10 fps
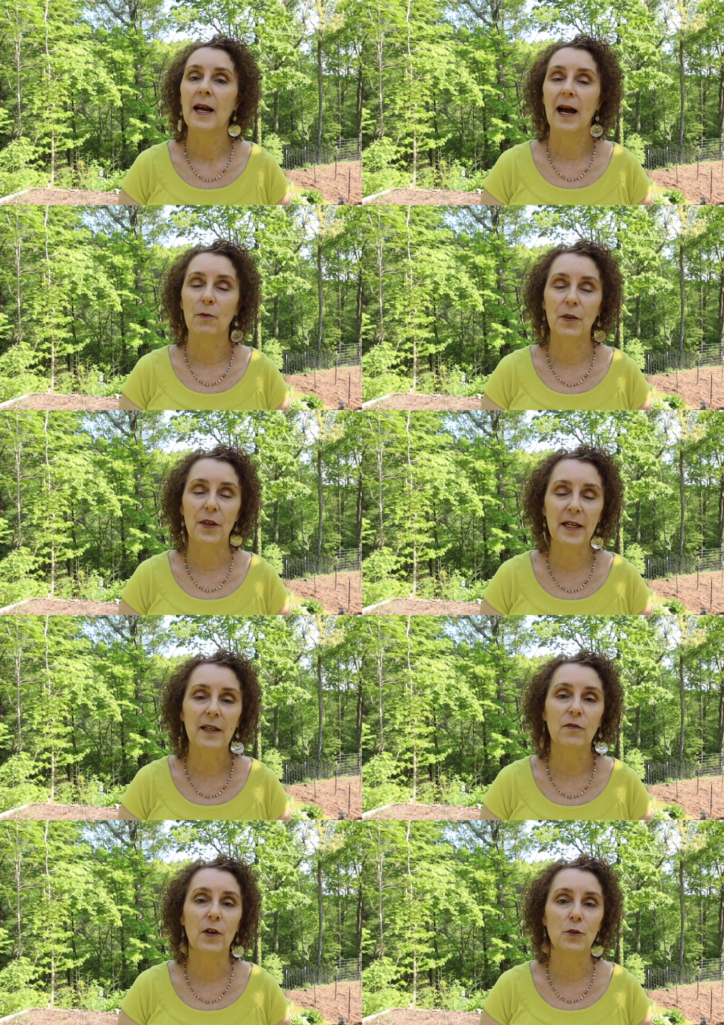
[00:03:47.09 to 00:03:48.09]
I would think
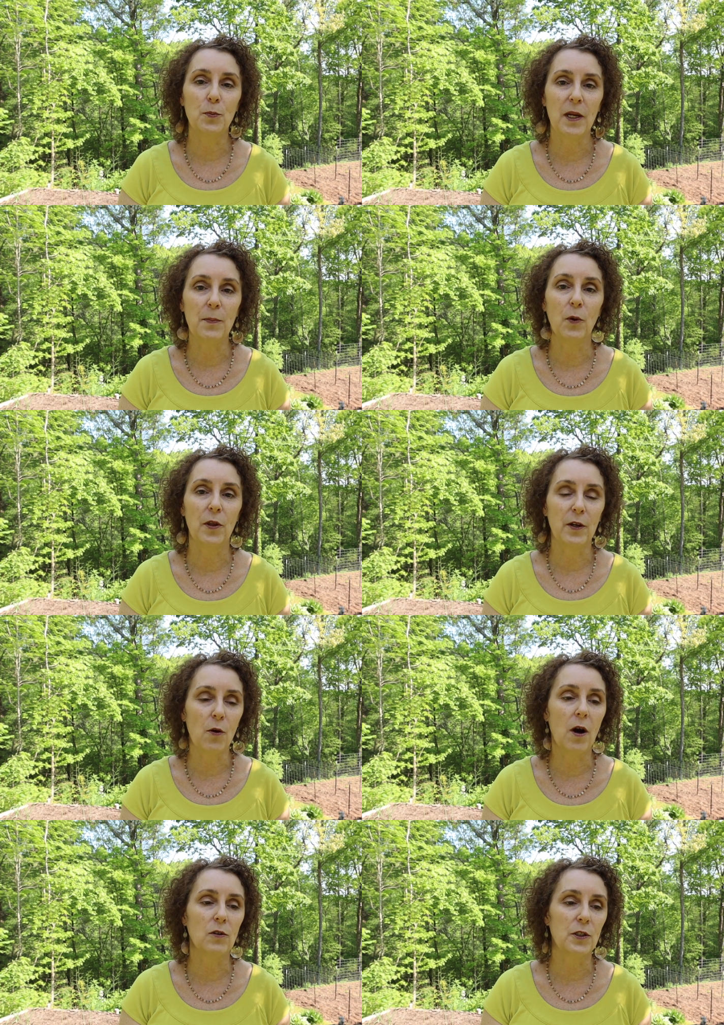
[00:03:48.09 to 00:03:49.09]
of those people that
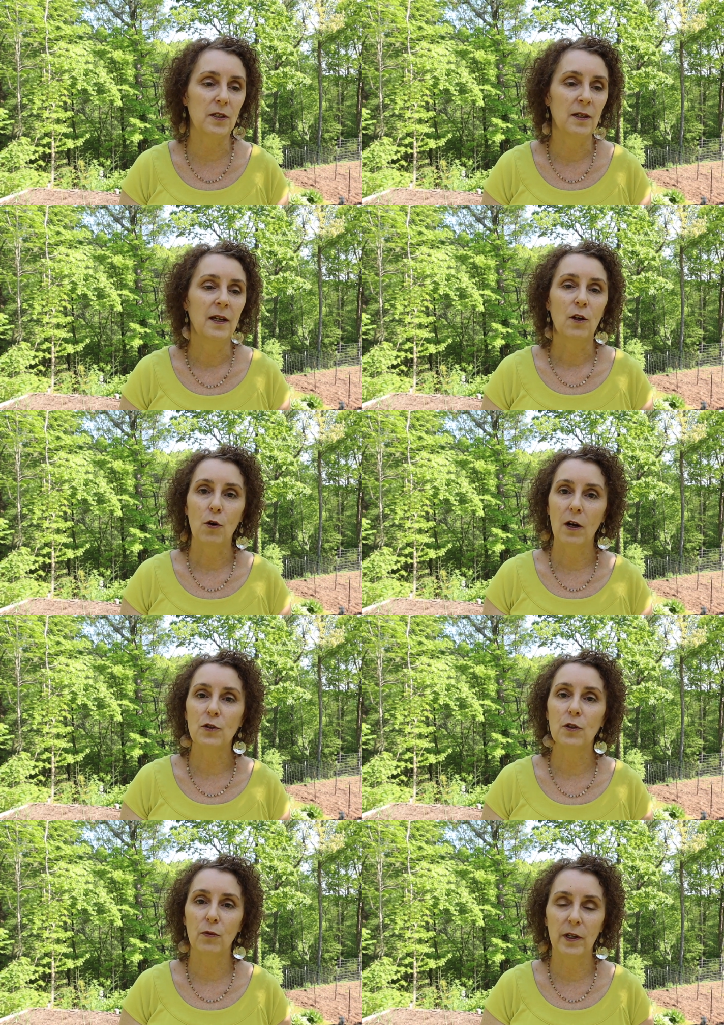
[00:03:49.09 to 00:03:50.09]
crossed,
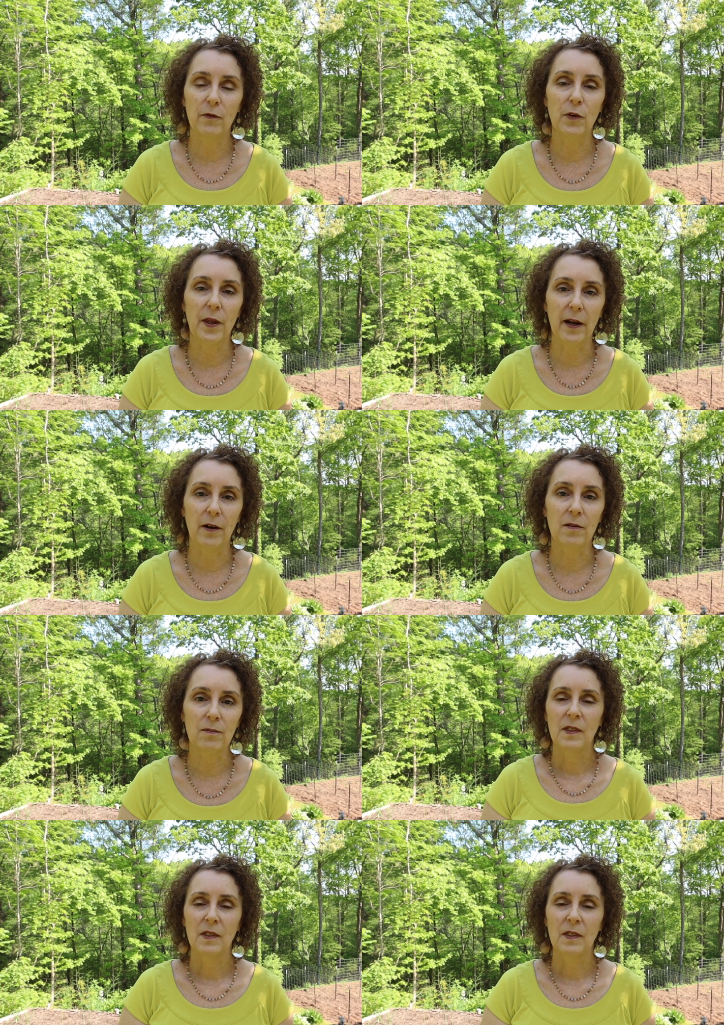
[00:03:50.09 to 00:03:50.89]
crossed the river there.